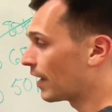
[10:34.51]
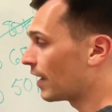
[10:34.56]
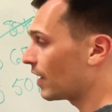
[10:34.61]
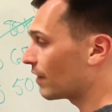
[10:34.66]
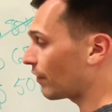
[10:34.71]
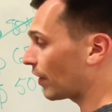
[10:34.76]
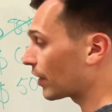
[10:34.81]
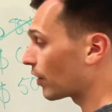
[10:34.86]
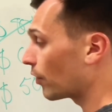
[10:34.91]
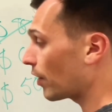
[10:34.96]
If
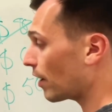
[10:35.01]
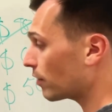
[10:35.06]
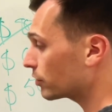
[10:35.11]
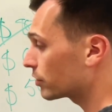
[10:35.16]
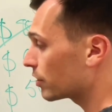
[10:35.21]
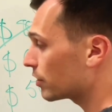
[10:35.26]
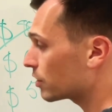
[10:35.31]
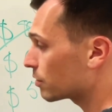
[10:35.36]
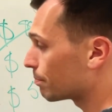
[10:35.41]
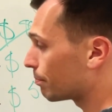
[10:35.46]
I go down to
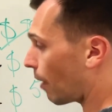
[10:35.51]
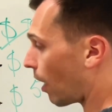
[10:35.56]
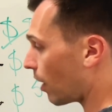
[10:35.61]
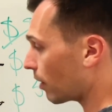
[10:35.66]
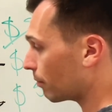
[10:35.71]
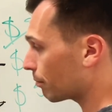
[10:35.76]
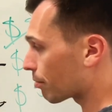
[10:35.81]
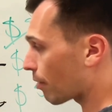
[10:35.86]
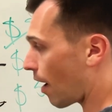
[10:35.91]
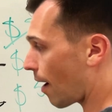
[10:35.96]
this
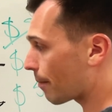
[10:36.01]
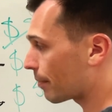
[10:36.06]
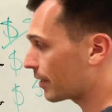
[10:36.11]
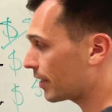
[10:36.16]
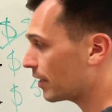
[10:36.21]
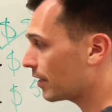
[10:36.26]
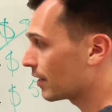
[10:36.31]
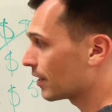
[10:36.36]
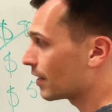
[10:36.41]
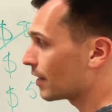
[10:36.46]
bottom property,